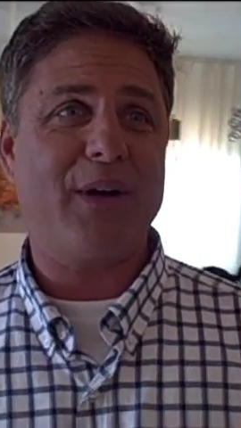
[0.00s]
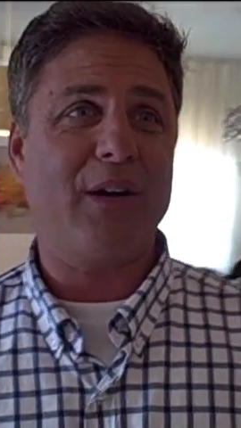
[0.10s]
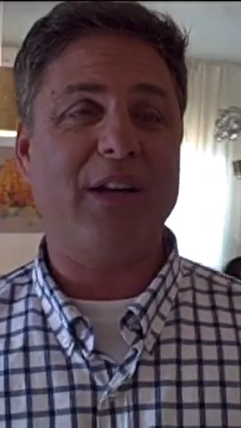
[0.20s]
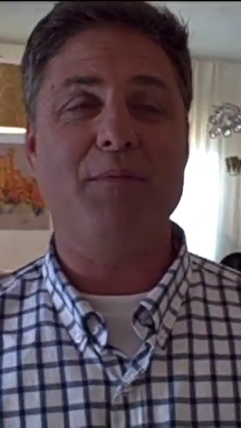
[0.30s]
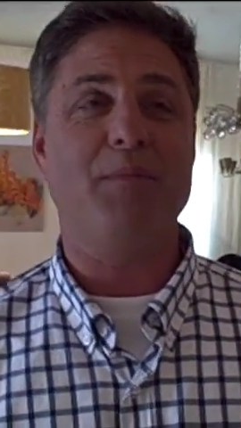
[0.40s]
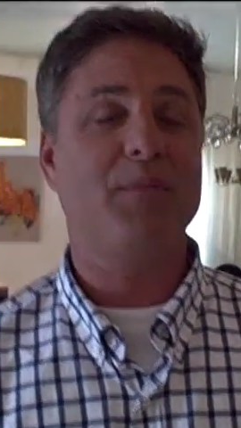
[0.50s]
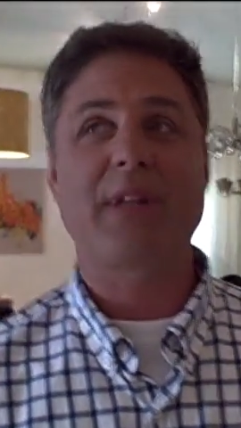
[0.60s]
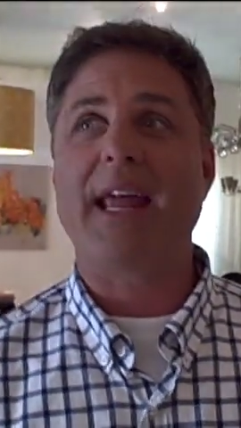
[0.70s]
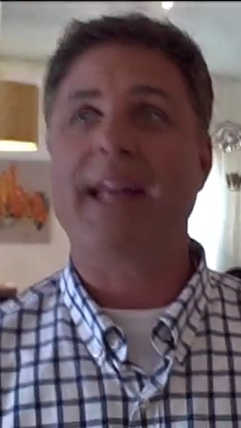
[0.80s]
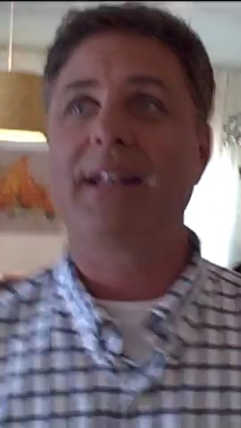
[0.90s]
I'll give him
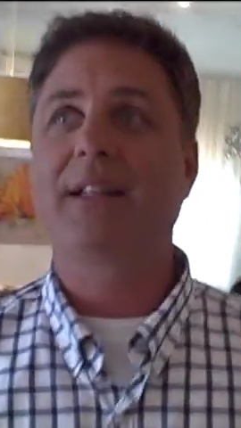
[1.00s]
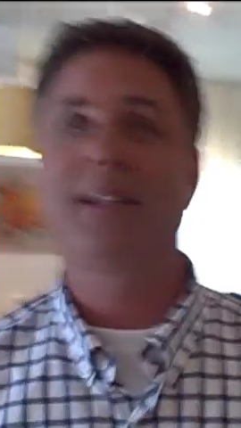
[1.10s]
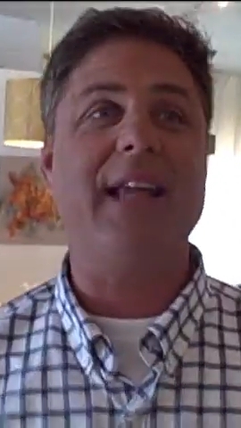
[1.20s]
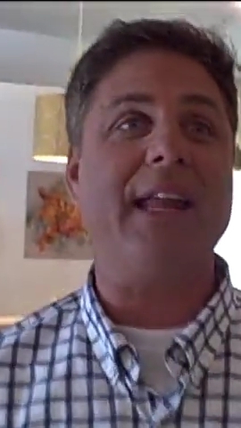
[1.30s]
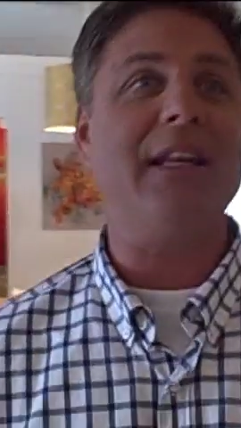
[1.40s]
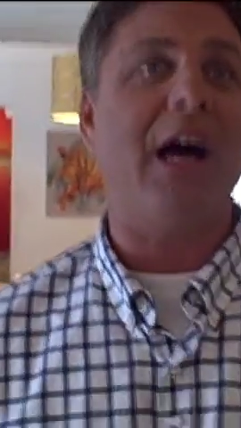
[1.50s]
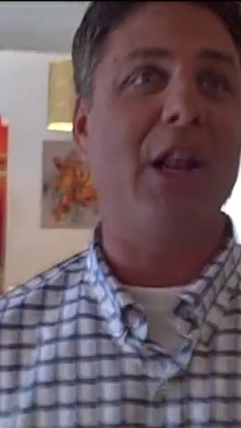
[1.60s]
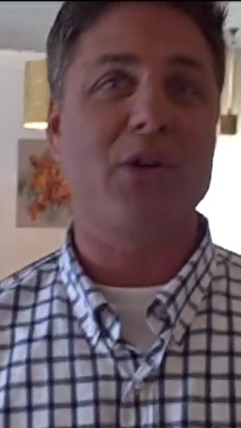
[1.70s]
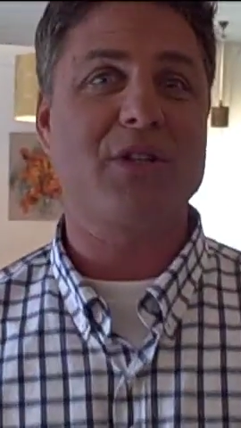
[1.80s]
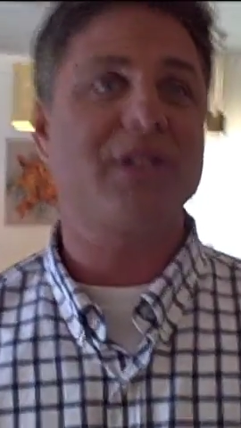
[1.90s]

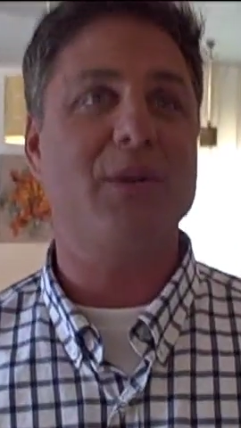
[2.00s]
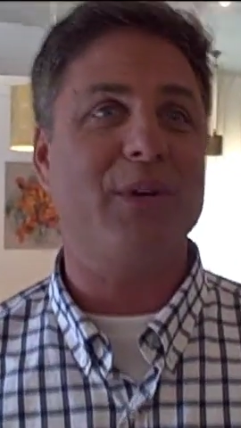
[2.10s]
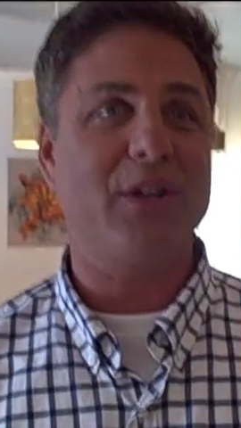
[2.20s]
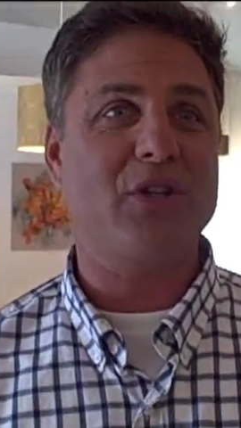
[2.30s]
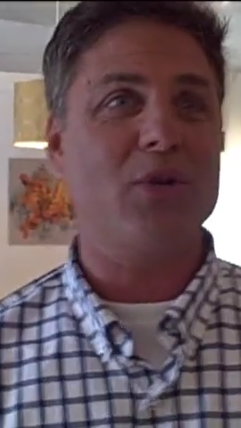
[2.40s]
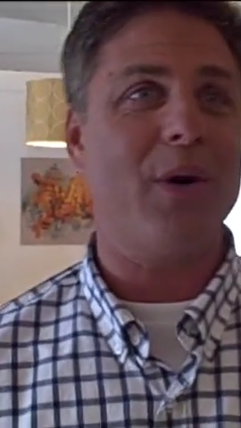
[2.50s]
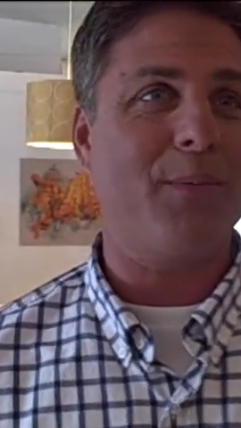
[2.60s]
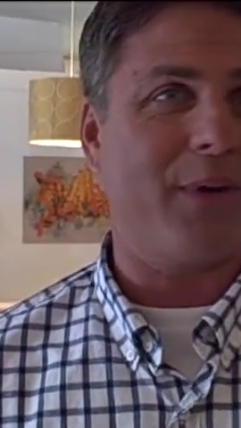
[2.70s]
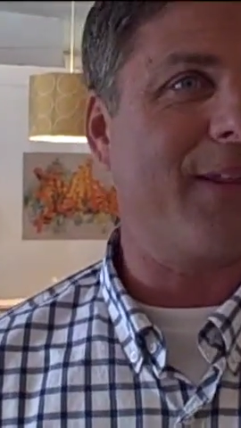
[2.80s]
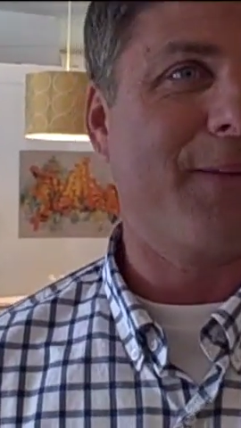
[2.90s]
$10 and see what he can show
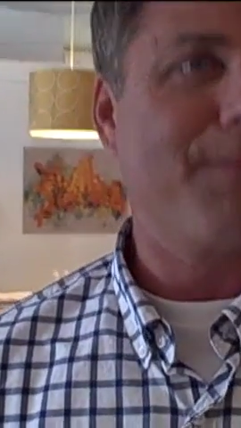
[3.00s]
up with.